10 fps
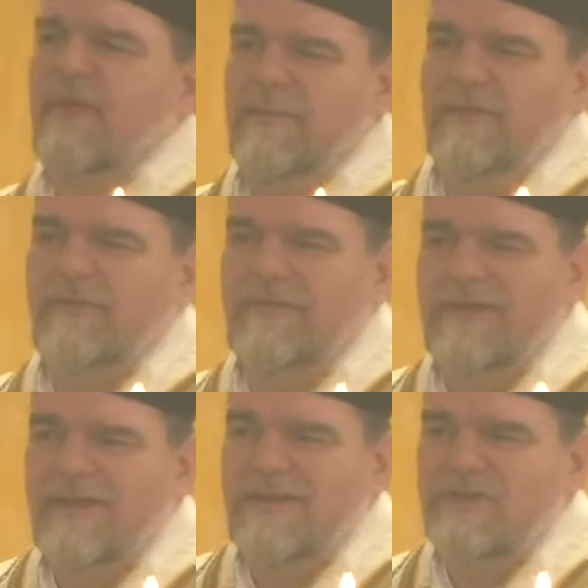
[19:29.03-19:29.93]
famous.
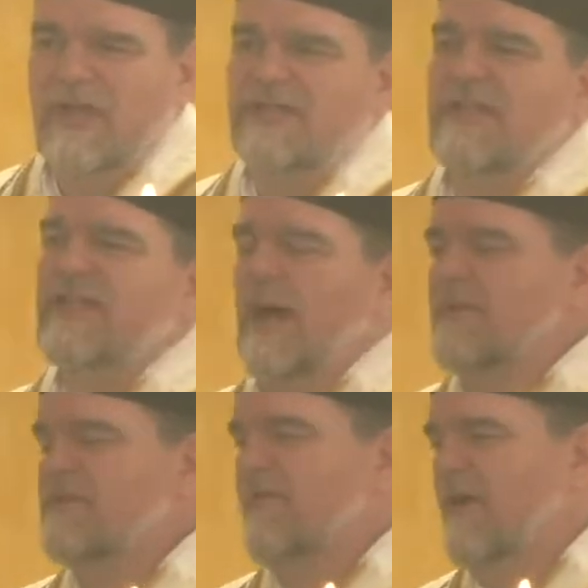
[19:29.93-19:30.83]
John of St.
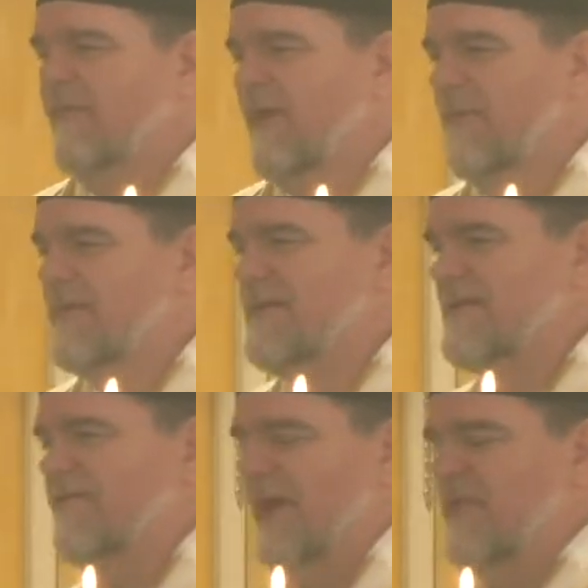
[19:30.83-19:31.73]
Thomas is very famous.
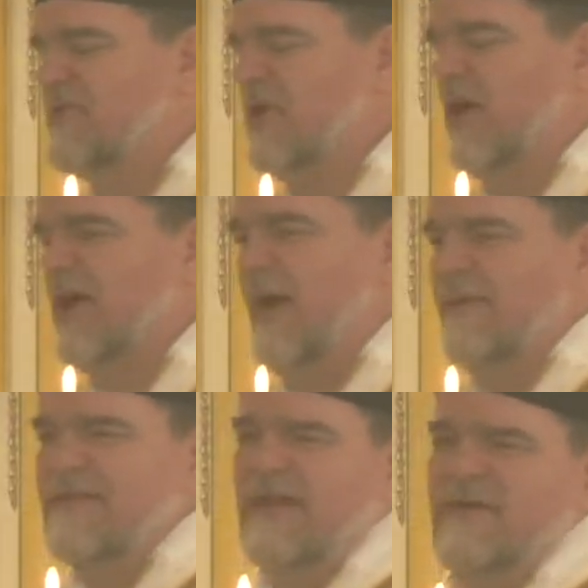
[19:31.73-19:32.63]
He's a famous uh,
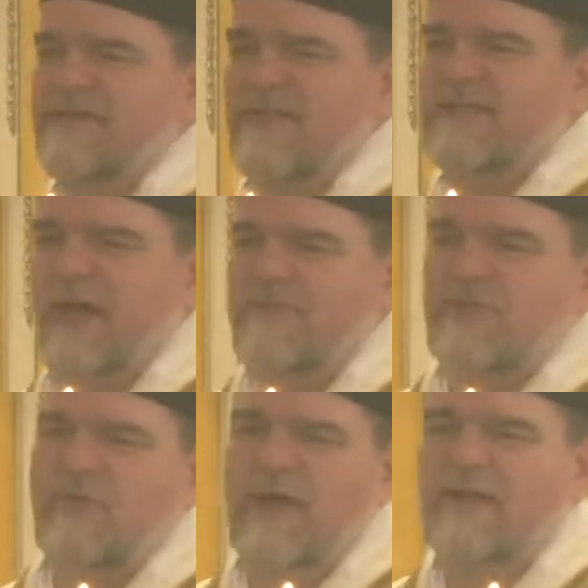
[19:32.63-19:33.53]
commentator in St.
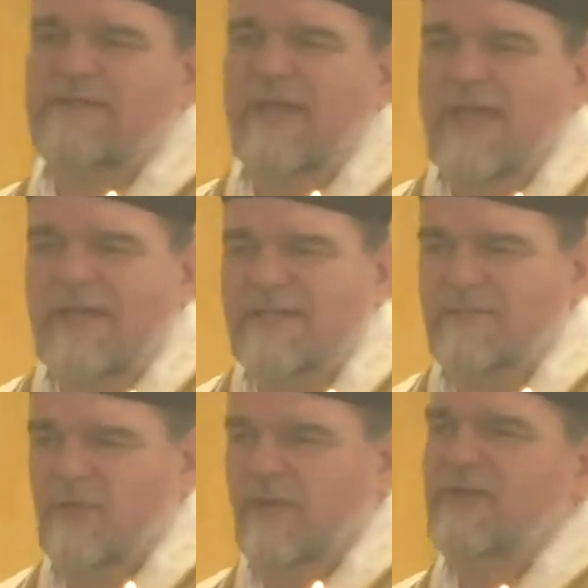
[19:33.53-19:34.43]
Thomas Aquinas. They
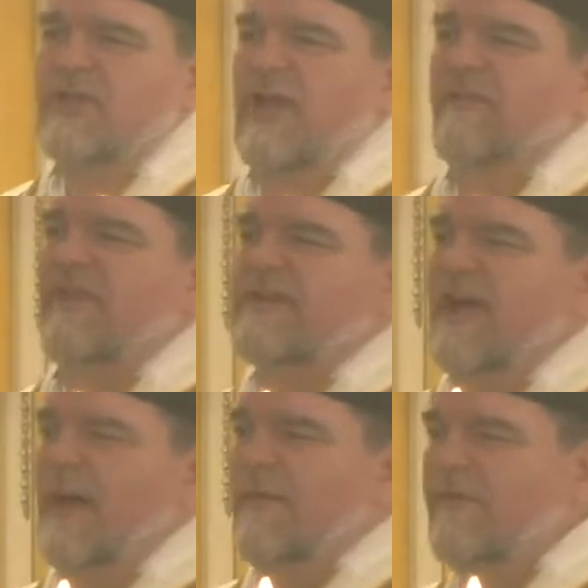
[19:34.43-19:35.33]
say when you read John of St.
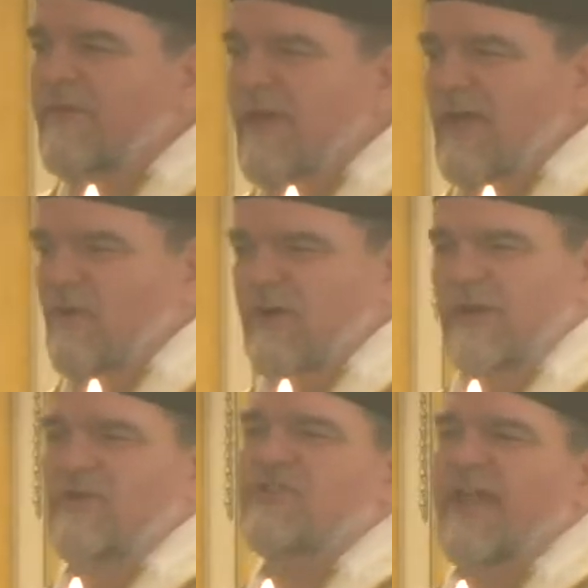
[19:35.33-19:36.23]
Thomas, in order
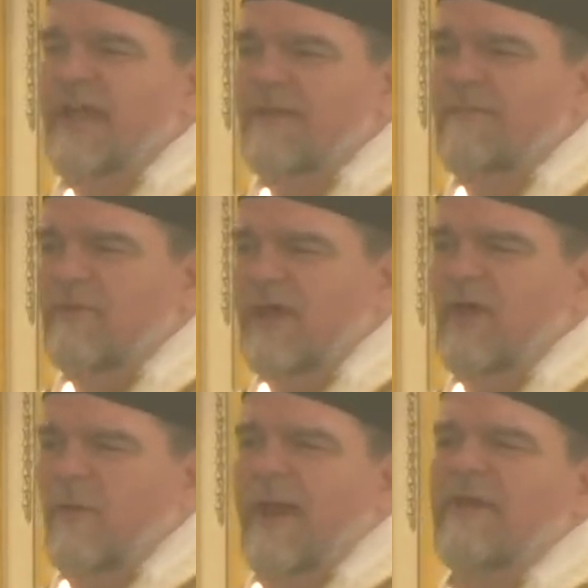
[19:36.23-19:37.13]
to understand him, you got
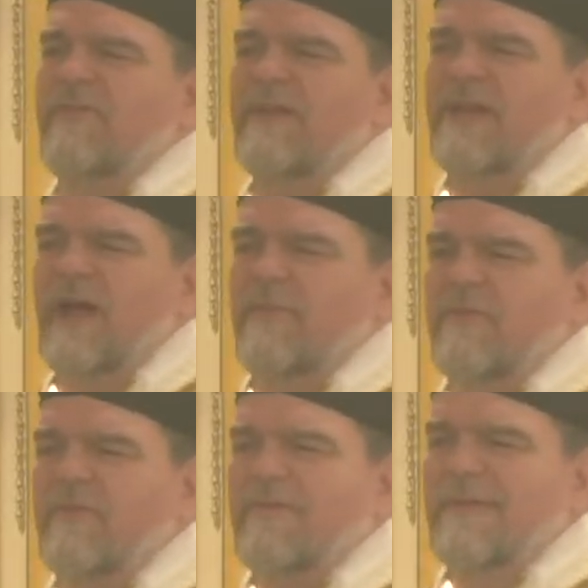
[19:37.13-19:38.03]
to go back to St.
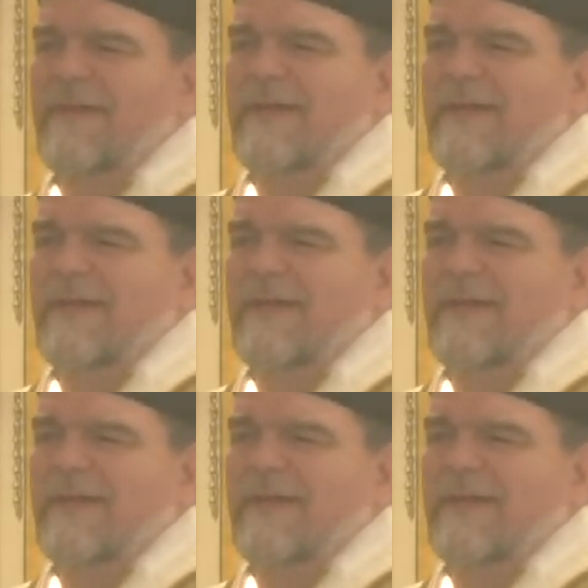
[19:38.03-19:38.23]
Thomas.